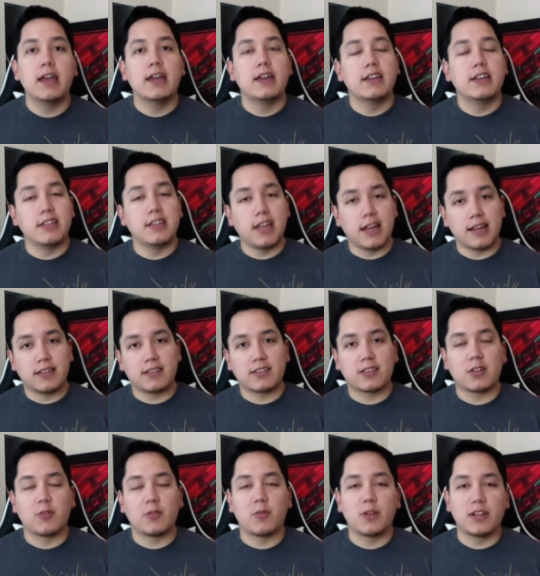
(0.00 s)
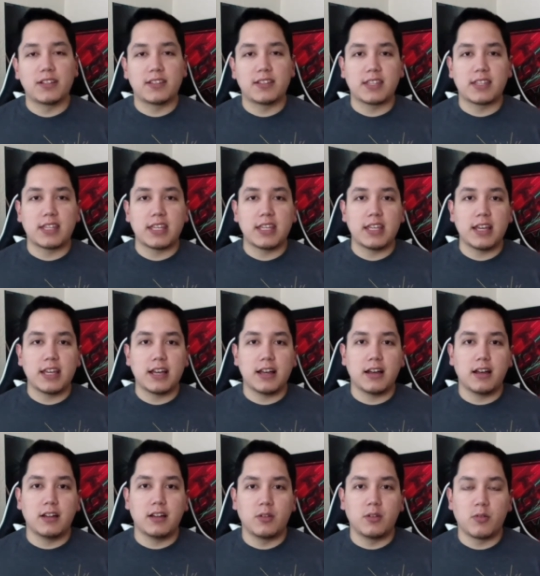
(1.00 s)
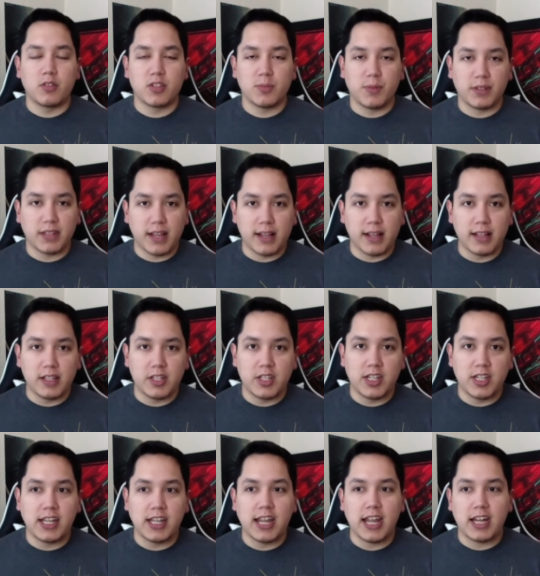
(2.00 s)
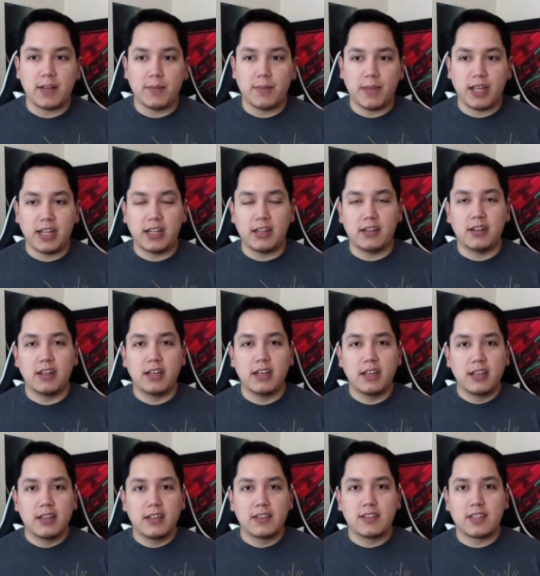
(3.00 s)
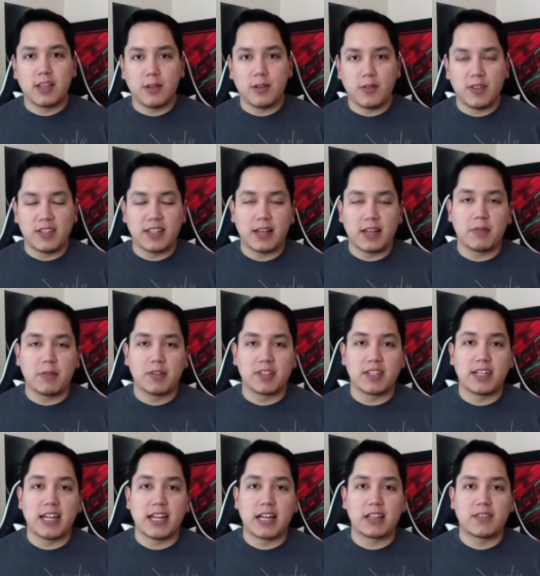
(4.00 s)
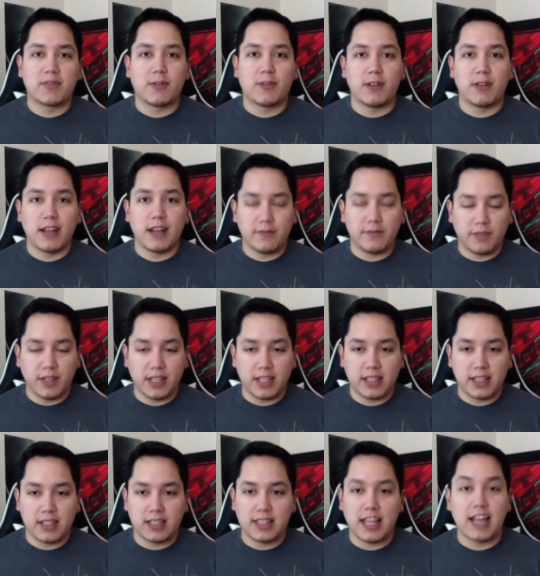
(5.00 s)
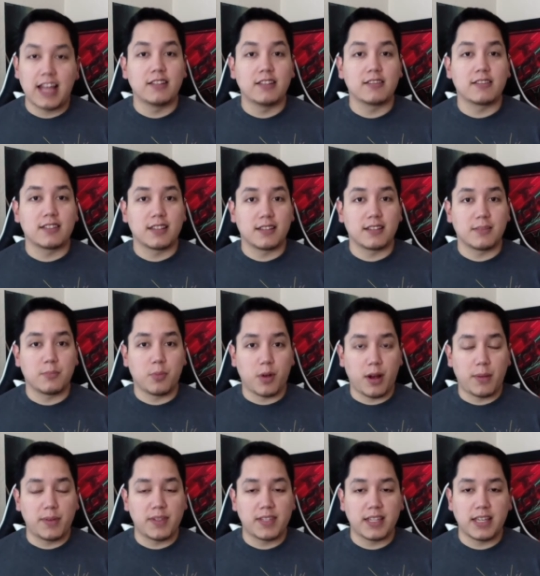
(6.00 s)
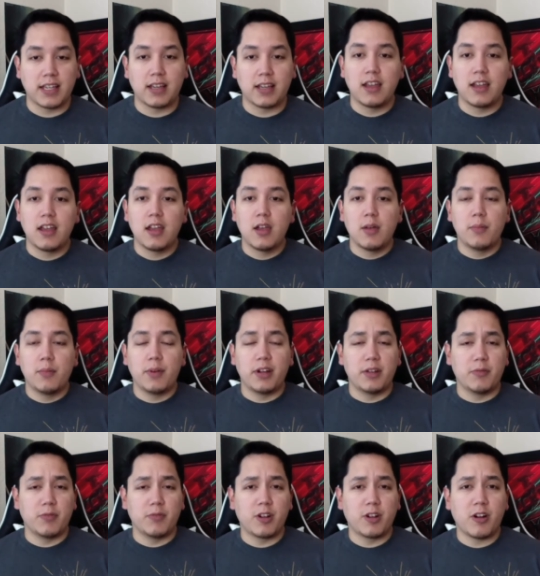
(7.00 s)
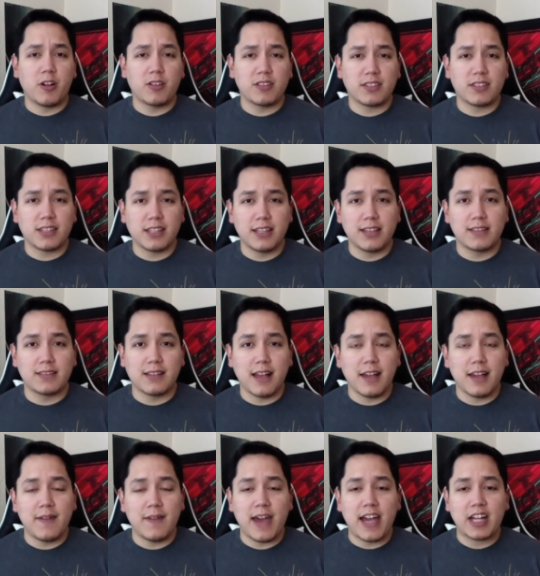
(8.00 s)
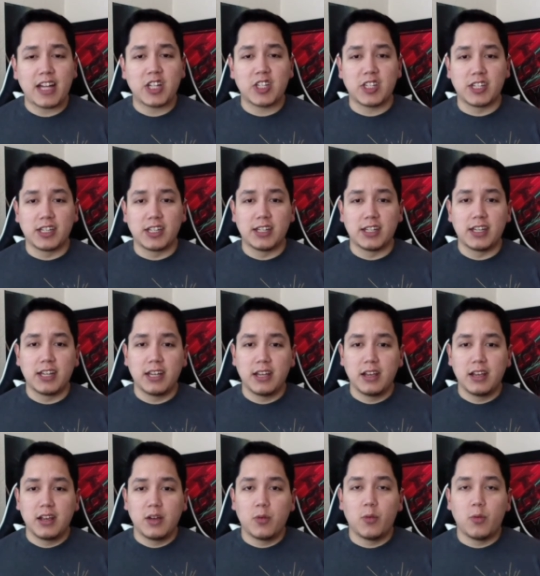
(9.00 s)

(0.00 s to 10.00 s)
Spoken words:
Yes, there was the Norse mythology animated series that was announced for Netflix. That looks promising. But in regards to his live action, we